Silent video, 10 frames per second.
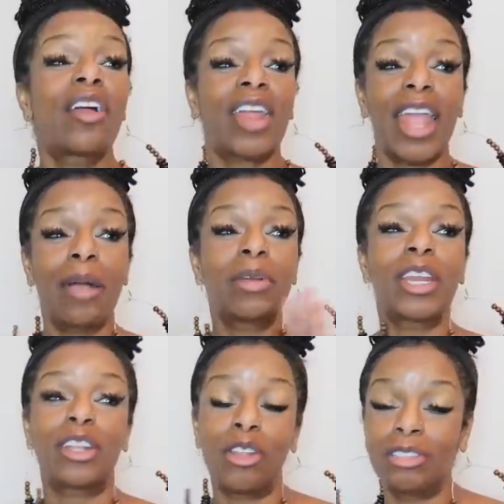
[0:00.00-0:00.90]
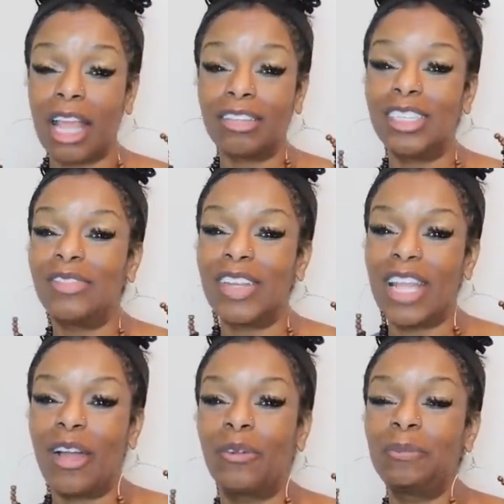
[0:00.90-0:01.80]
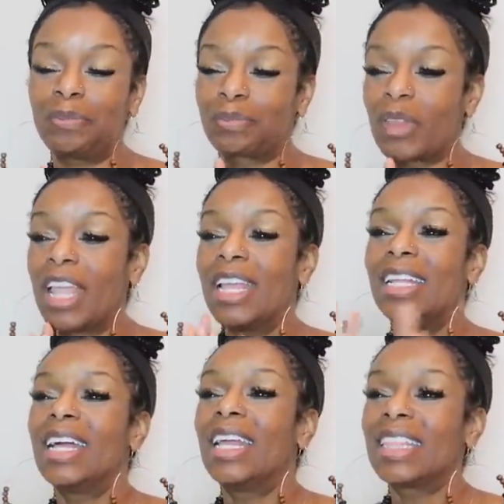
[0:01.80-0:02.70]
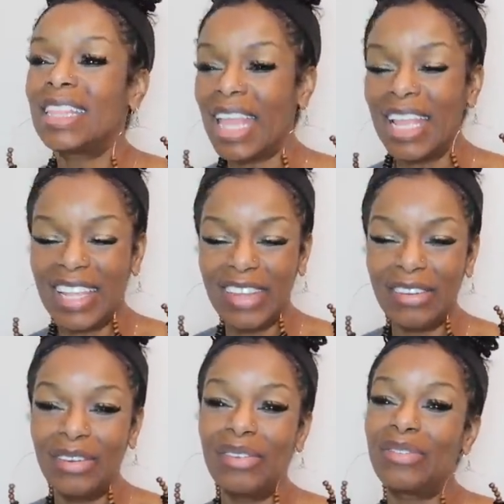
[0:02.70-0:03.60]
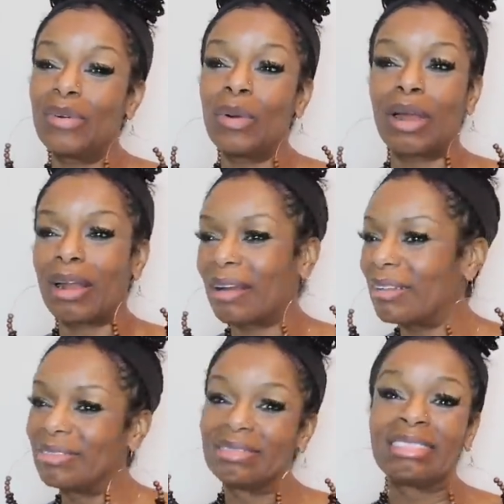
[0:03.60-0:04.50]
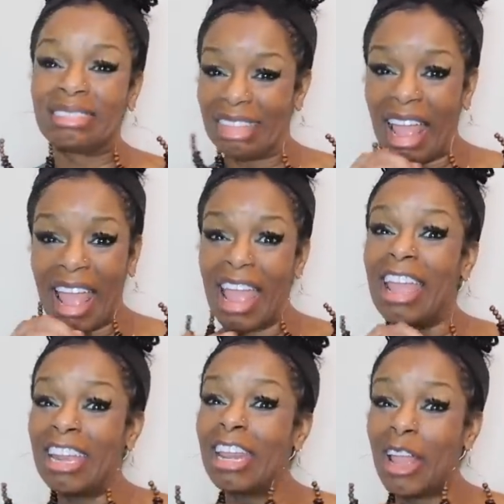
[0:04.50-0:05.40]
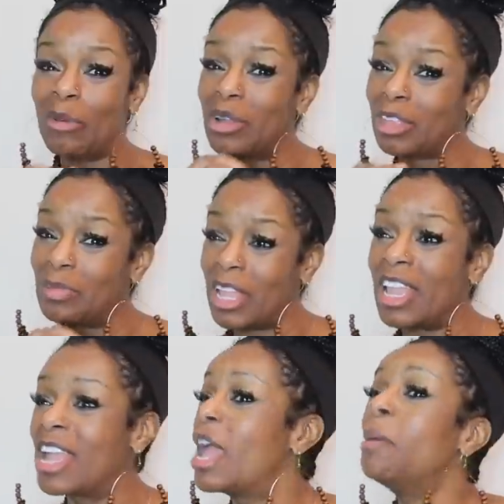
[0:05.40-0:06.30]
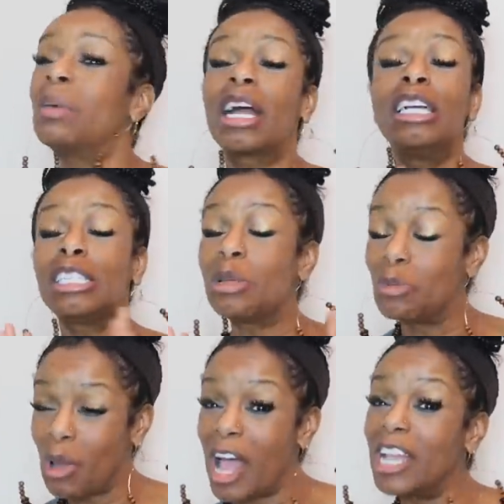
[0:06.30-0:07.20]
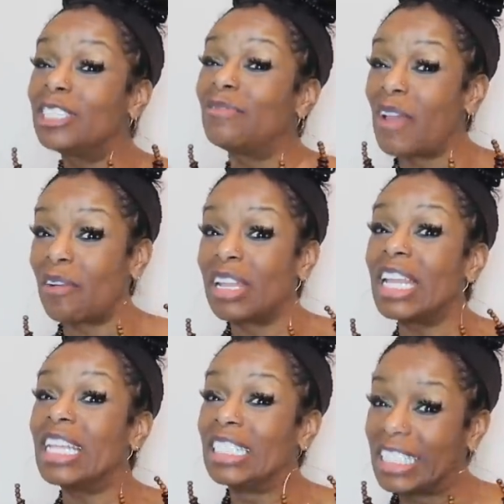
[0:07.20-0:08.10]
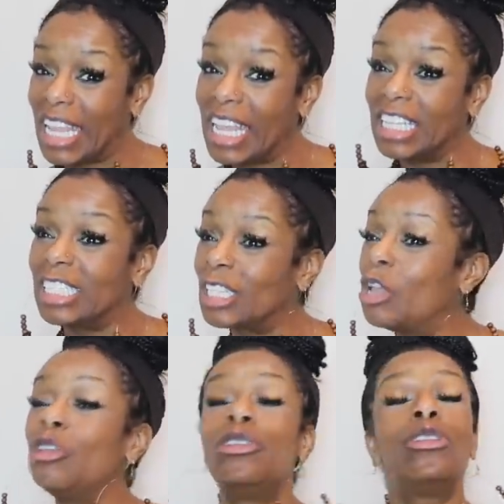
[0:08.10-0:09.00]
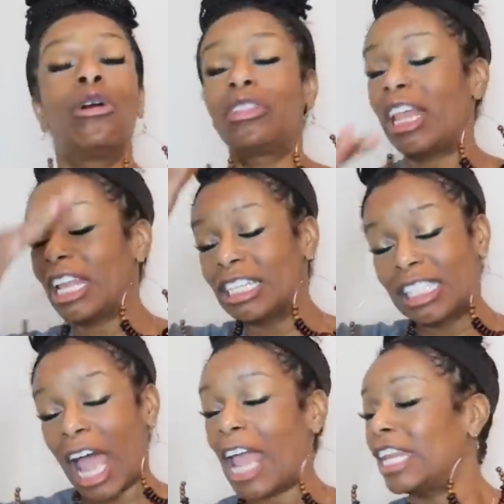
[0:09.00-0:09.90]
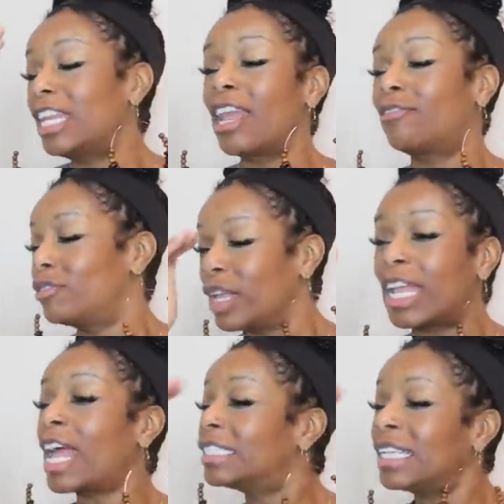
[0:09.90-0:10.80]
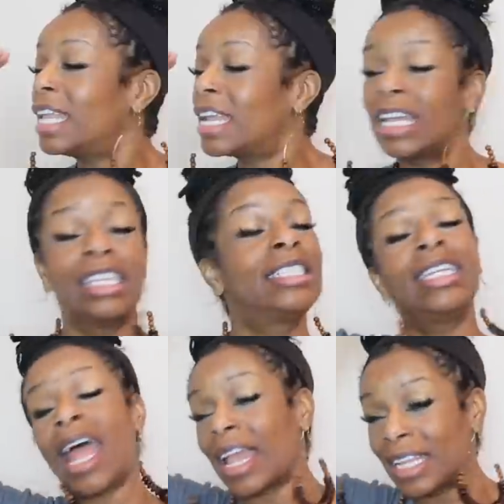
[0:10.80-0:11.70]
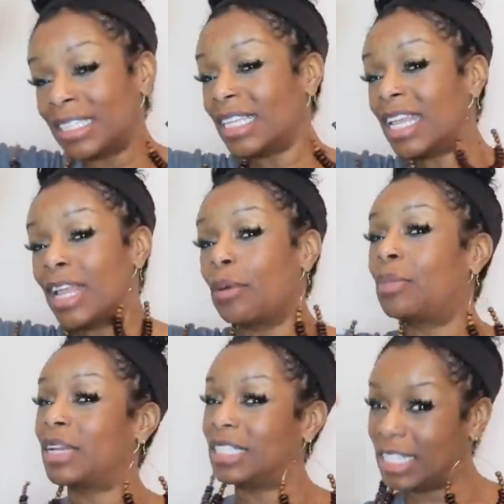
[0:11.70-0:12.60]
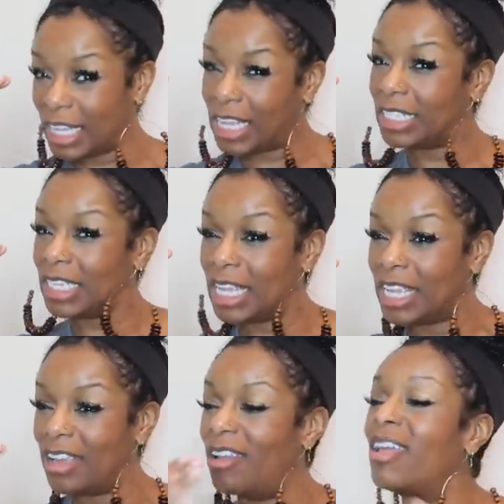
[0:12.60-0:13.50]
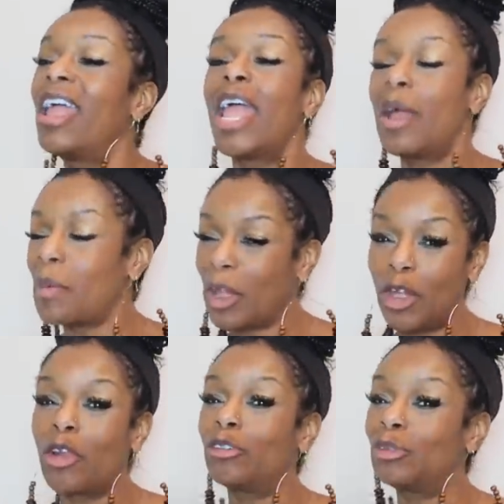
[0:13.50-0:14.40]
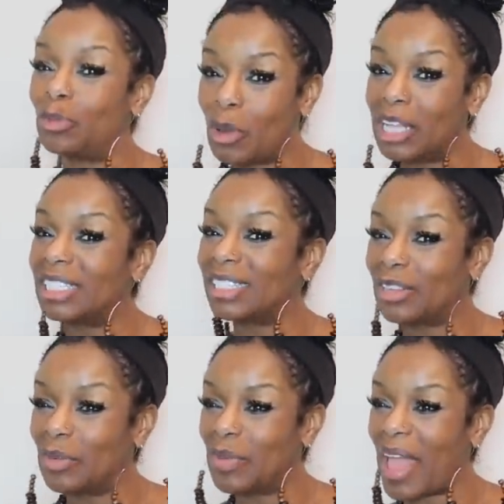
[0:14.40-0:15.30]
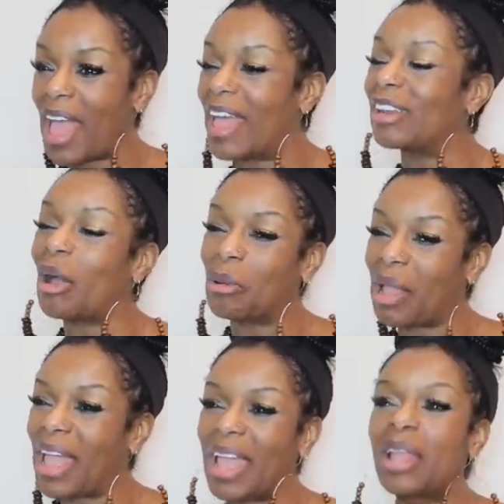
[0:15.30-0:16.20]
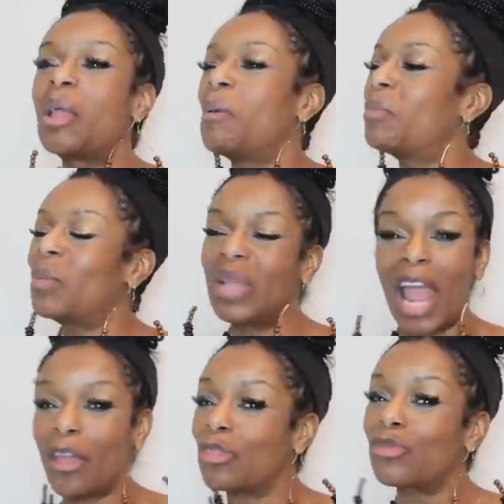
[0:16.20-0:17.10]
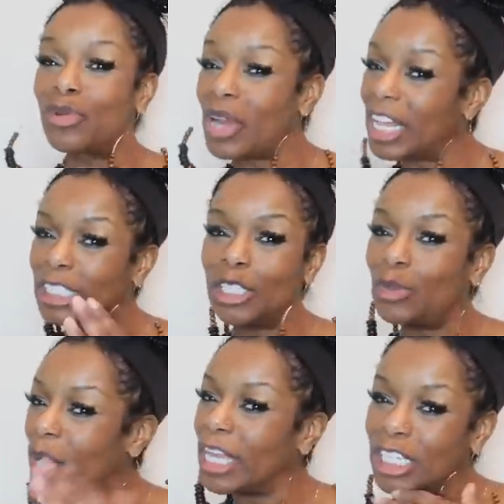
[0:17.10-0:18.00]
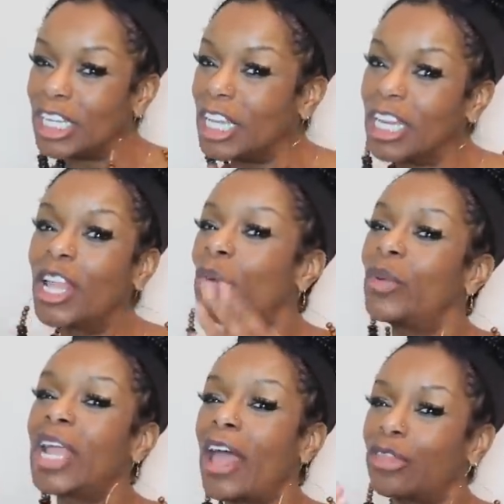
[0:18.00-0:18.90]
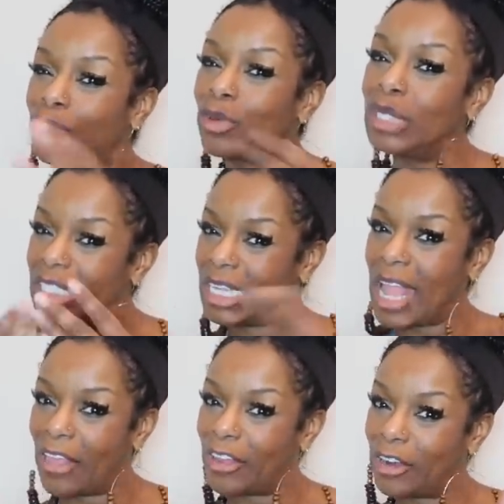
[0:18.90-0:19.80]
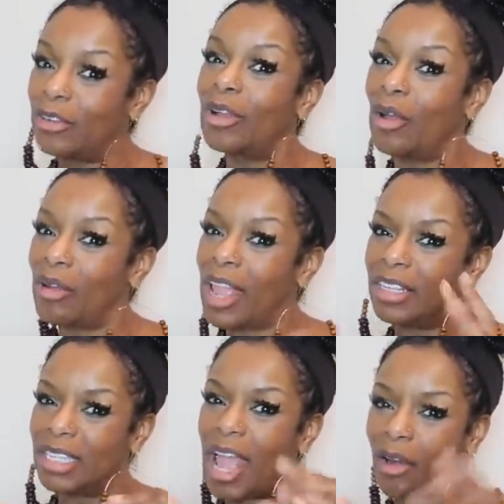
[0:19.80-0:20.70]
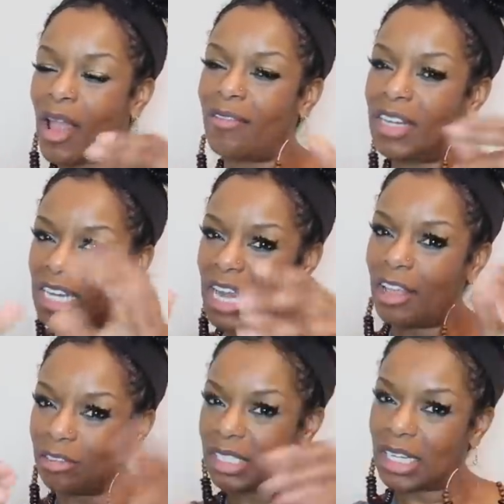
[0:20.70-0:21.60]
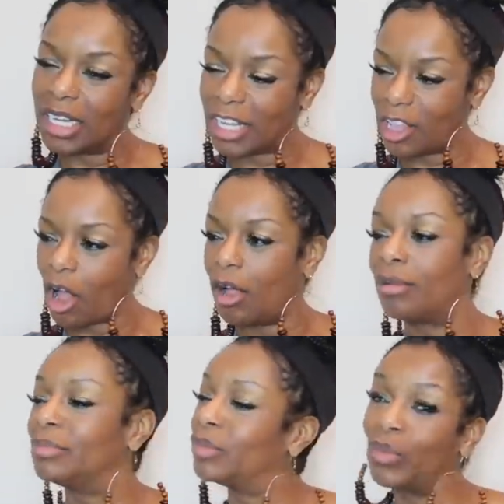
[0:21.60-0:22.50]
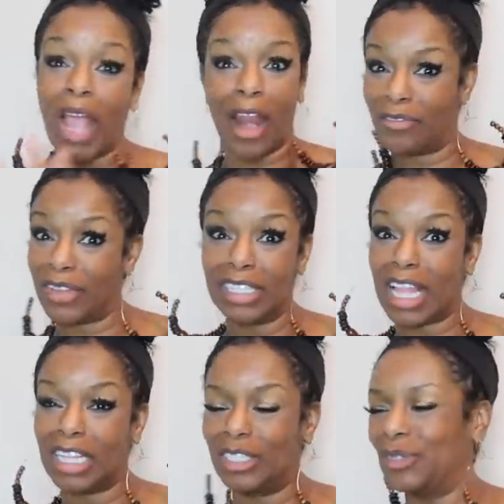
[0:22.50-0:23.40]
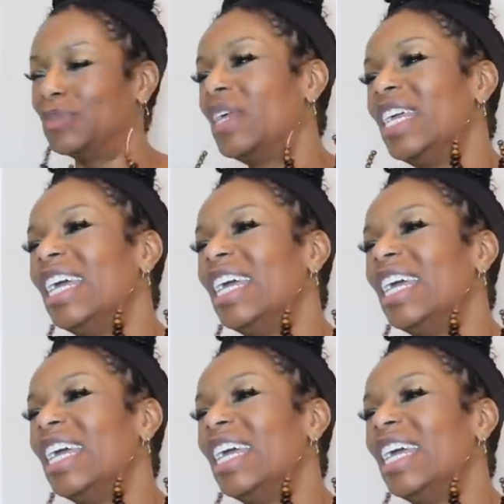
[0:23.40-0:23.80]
Alright, I'm gonna close out this video. Thank you for hanging here with me because it was very intense. You know, the anxiety level, it got to here. It did not get to here, but it did get to here. And my nerves was a little bad, okay? But we got through that situation. We got through it together. Okay, see, I don't have any nails to click, y'all. We gotta fix that too.